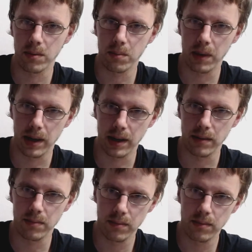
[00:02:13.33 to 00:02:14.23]
my
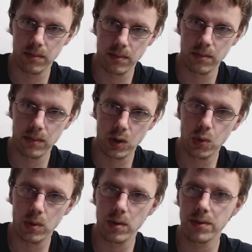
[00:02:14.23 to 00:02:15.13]

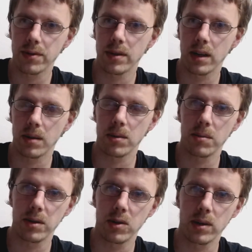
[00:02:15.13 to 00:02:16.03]
tools that I'm going to
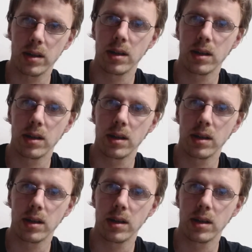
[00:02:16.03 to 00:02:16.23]
be doing.